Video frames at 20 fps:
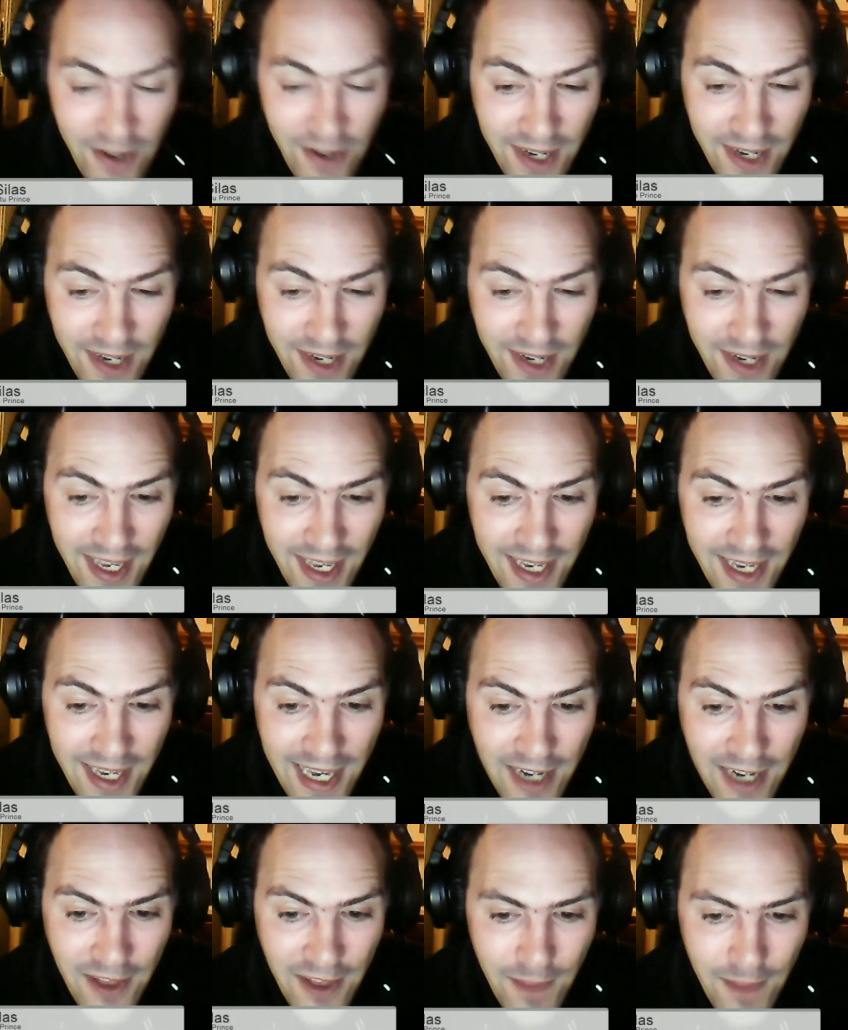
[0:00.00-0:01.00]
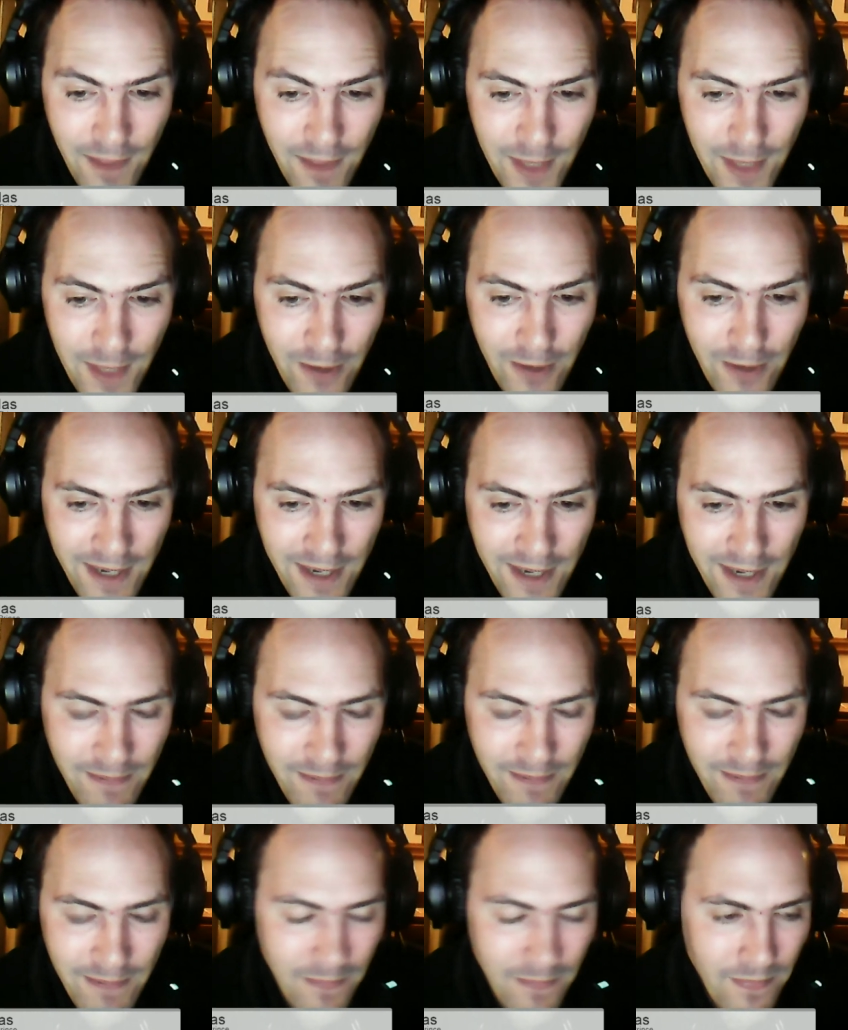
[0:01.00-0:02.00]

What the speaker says: can get into the building.